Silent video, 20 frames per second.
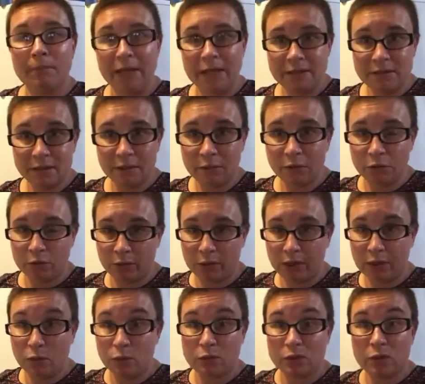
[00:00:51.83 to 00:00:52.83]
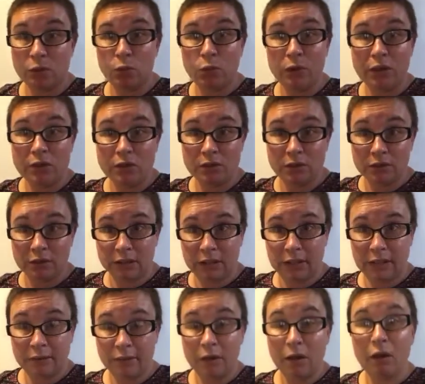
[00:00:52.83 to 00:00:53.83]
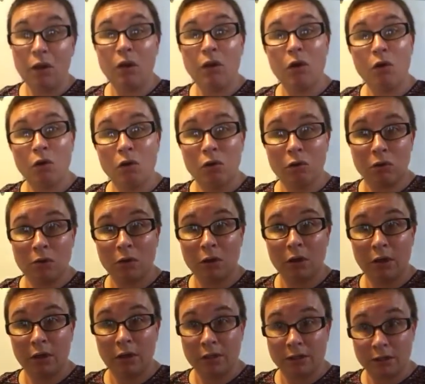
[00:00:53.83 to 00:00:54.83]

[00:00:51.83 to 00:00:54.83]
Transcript: Mazon Creek was originally a coal, uh,